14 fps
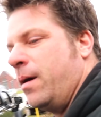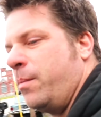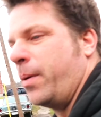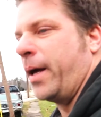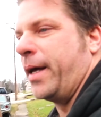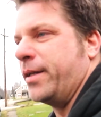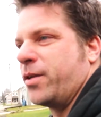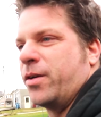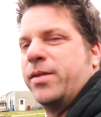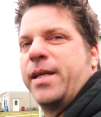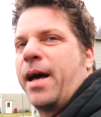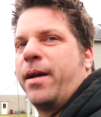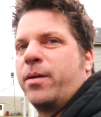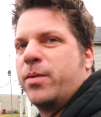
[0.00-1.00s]
but it
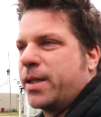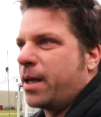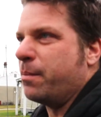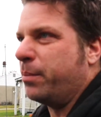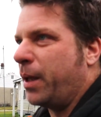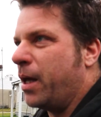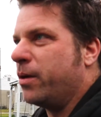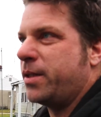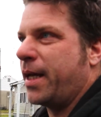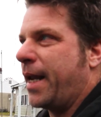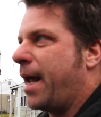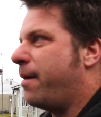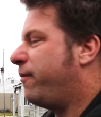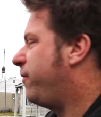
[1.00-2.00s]
turns out it was a blown
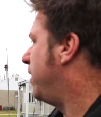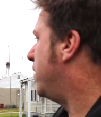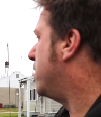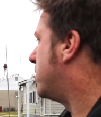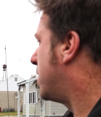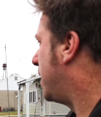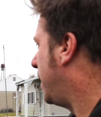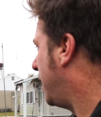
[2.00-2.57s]
10-amp fuse